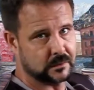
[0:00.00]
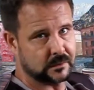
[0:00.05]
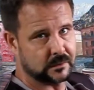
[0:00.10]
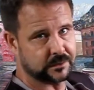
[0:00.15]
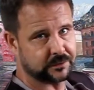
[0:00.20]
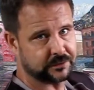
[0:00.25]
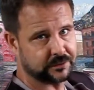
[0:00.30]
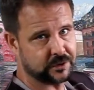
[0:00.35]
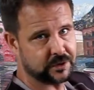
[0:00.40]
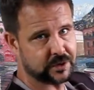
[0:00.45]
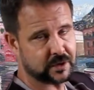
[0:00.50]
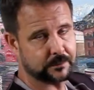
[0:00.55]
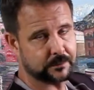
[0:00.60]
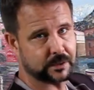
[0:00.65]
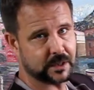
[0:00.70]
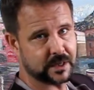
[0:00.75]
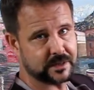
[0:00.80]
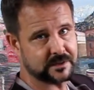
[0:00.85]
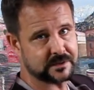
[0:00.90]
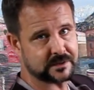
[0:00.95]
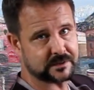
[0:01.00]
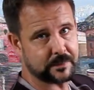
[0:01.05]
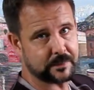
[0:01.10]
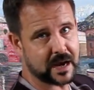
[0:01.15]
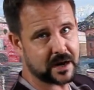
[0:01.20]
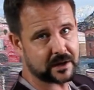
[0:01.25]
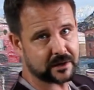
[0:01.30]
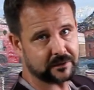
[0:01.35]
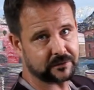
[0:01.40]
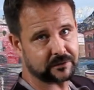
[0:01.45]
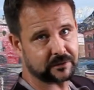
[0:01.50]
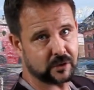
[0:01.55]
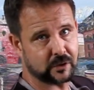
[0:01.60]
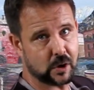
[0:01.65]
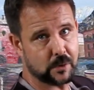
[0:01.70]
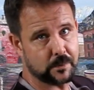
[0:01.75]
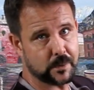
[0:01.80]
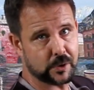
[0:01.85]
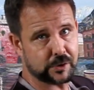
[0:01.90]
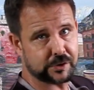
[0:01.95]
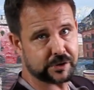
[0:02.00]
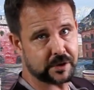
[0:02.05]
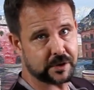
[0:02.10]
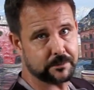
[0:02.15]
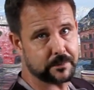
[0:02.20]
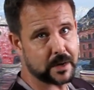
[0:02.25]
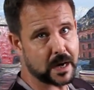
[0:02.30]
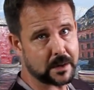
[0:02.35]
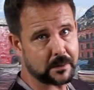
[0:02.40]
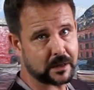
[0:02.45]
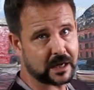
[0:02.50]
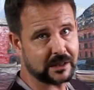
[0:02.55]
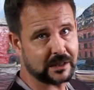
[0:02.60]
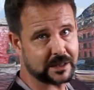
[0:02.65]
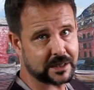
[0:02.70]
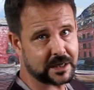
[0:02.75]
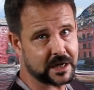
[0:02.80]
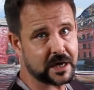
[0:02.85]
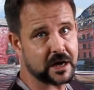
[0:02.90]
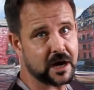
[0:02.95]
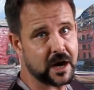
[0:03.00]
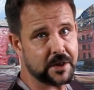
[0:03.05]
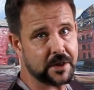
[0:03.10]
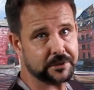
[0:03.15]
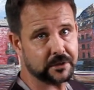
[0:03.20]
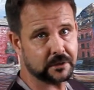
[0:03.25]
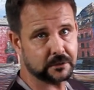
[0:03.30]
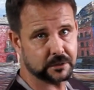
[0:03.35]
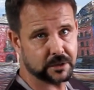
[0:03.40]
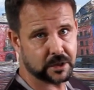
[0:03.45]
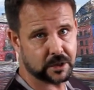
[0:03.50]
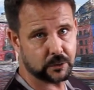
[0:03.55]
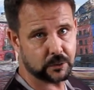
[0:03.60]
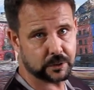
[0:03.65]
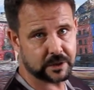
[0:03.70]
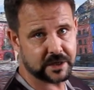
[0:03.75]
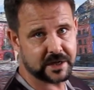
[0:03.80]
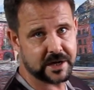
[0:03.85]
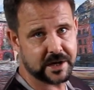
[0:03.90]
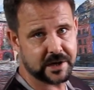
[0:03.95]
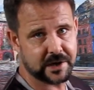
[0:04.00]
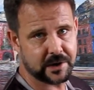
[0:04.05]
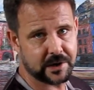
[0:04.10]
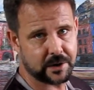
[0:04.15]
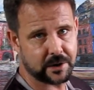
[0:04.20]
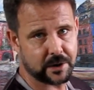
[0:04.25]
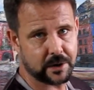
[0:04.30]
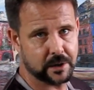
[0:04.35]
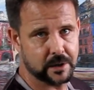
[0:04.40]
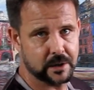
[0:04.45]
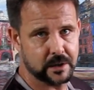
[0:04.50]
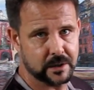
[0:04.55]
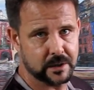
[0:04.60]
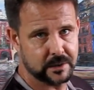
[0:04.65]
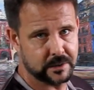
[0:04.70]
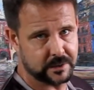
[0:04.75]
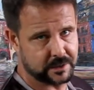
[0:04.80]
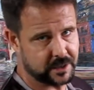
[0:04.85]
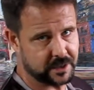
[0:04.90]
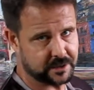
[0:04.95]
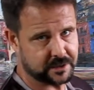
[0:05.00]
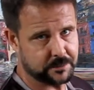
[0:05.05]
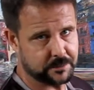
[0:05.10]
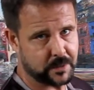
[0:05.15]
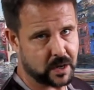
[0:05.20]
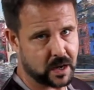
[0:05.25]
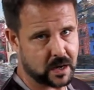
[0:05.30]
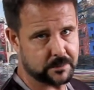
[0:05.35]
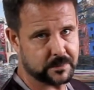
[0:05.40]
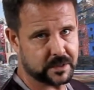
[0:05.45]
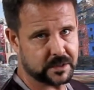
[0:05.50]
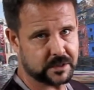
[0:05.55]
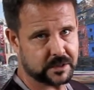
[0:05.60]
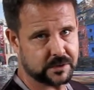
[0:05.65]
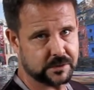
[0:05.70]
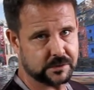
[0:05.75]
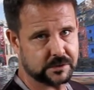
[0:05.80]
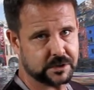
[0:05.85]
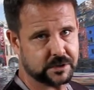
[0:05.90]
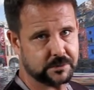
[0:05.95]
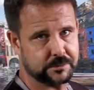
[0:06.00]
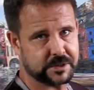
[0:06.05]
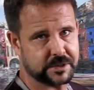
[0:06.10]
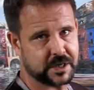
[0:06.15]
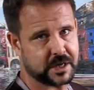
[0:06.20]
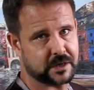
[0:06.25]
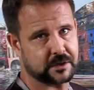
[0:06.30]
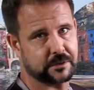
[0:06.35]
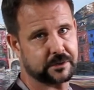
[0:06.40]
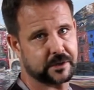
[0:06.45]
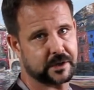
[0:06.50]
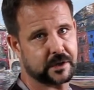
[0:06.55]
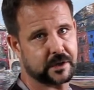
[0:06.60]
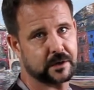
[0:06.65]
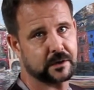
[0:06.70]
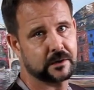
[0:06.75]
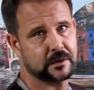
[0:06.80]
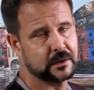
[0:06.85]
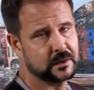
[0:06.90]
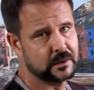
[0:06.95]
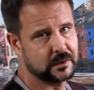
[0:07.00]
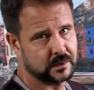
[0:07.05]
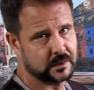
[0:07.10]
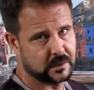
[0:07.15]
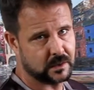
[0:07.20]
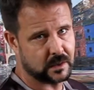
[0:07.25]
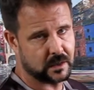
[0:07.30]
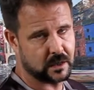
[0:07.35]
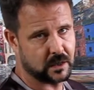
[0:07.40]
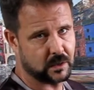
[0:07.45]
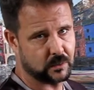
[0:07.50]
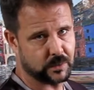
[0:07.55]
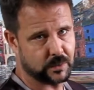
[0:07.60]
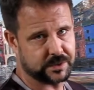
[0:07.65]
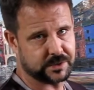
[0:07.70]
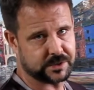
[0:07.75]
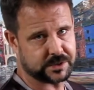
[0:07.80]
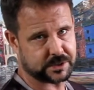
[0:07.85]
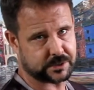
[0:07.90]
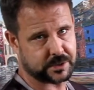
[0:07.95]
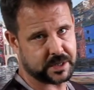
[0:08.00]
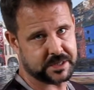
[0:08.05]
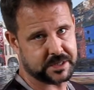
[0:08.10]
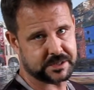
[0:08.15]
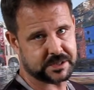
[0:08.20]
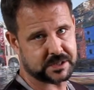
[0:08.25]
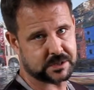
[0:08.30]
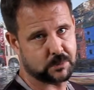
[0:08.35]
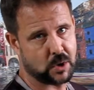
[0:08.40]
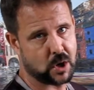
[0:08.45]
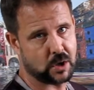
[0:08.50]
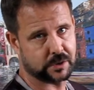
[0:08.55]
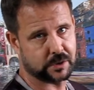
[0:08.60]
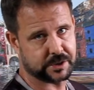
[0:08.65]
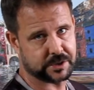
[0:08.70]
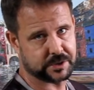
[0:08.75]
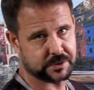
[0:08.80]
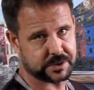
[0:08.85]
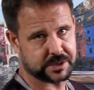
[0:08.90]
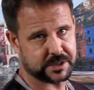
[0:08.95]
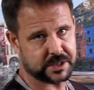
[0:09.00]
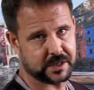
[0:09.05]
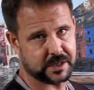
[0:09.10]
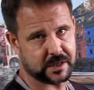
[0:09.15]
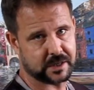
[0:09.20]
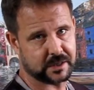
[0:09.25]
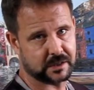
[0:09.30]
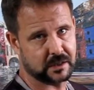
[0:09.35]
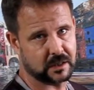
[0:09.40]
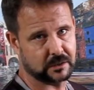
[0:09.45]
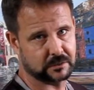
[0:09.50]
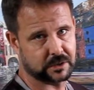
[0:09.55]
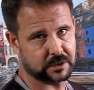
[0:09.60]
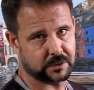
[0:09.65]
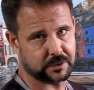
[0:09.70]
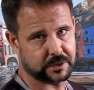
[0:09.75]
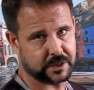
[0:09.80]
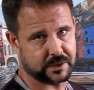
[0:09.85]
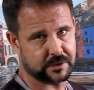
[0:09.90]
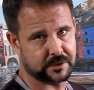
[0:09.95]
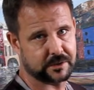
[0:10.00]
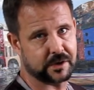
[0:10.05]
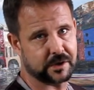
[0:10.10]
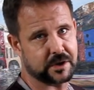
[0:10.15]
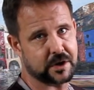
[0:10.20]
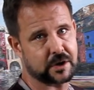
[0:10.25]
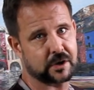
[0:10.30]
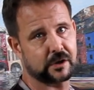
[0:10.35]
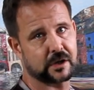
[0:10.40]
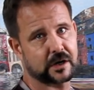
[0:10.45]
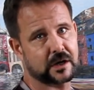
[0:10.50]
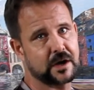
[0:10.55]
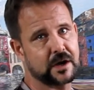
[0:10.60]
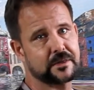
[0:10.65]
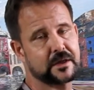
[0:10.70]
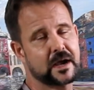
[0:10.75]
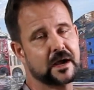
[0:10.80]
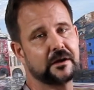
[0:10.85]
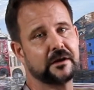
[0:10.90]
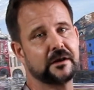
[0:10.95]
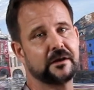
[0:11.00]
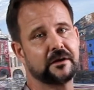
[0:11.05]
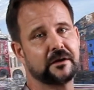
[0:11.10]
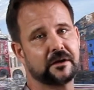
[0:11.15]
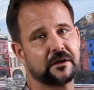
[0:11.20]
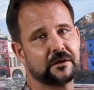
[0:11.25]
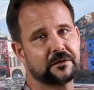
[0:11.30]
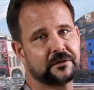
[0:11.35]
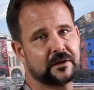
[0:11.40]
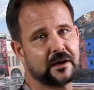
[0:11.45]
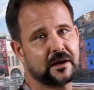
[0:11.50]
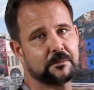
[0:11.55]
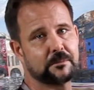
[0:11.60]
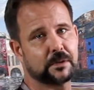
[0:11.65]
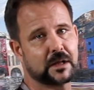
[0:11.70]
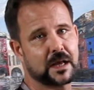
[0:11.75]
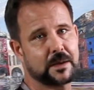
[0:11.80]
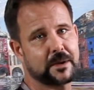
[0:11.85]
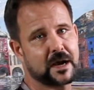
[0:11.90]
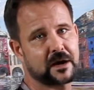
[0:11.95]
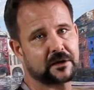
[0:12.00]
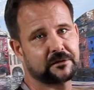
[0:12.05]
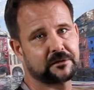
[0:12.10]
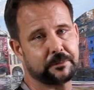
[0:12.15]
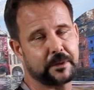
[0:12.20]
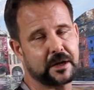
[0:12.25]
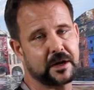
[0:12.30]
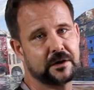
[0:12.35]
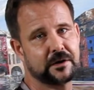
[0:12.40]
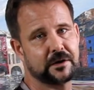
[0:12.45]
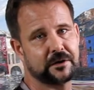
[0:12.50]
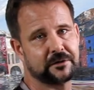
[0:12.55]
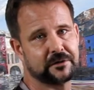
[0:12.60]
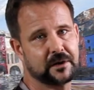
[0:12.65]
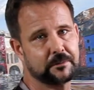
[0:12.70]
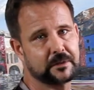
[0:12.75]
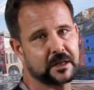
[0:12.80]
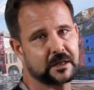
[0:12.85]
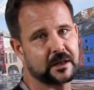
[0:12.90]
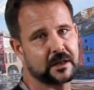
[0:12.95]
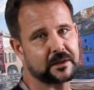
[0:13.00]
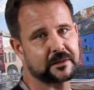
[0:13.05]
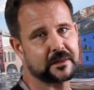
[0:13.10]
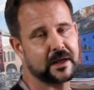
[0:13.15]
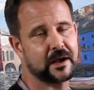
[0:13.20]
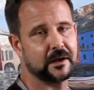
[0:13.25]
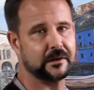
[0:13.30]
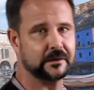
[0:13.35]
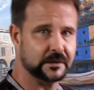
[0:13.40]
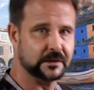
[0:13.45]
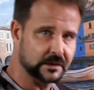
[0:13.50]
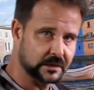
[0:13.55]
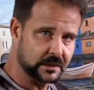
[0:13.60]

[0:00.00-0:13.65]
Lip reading: So you can play this back in slow motion by clicking on the little gear at the bottom of the YouTube channel there. When the screen's smaller, you'll see a little gear there. You click on that and it'll say playback speed or something like that.